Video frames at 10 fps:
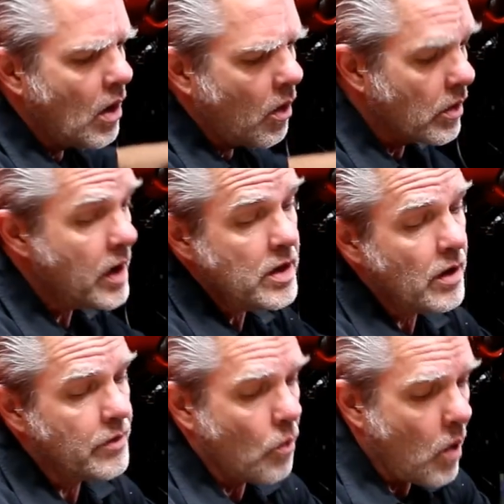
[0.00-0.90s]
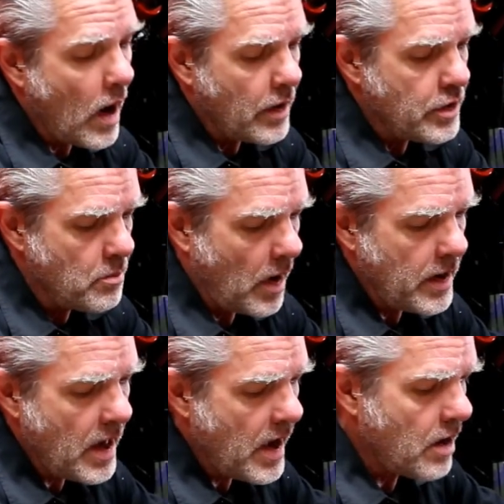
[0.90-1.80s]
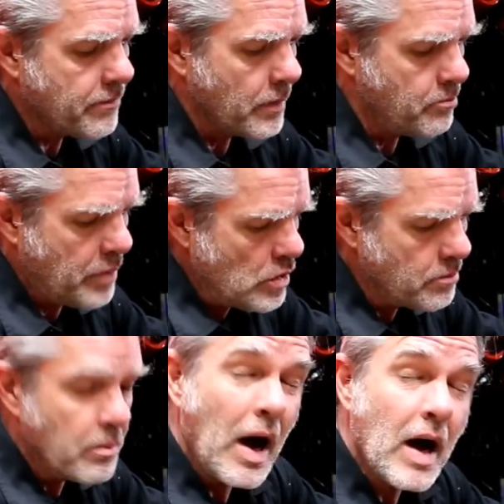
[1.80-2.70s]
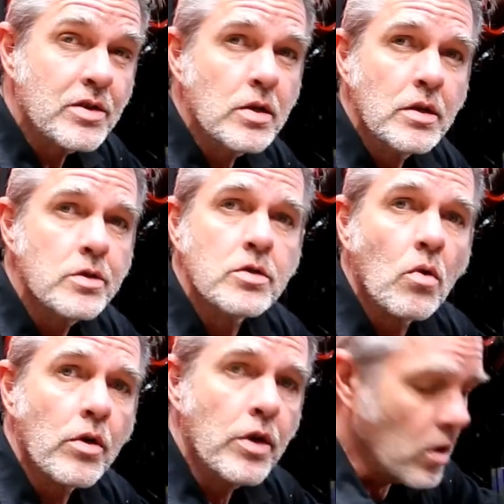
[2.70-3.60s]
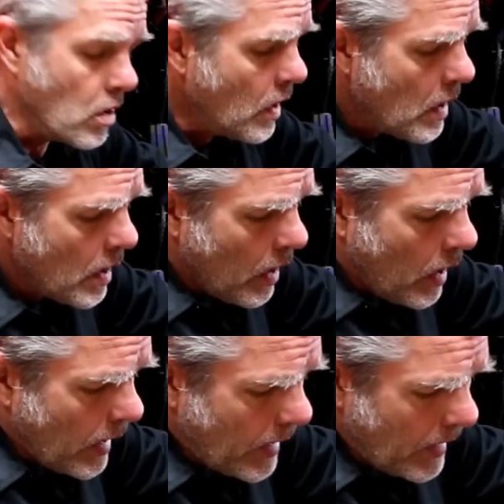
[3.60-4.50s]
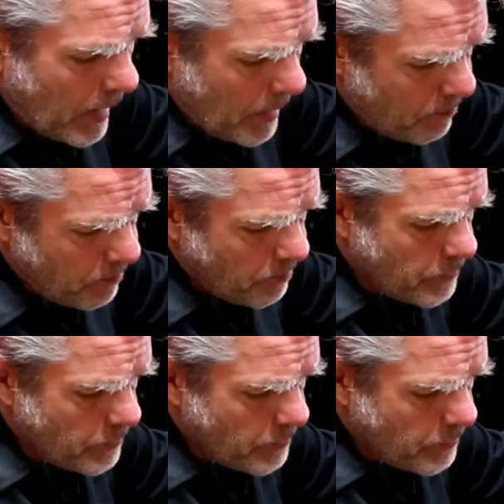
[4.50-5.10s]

or any other wire you might have for boom boxes or your um,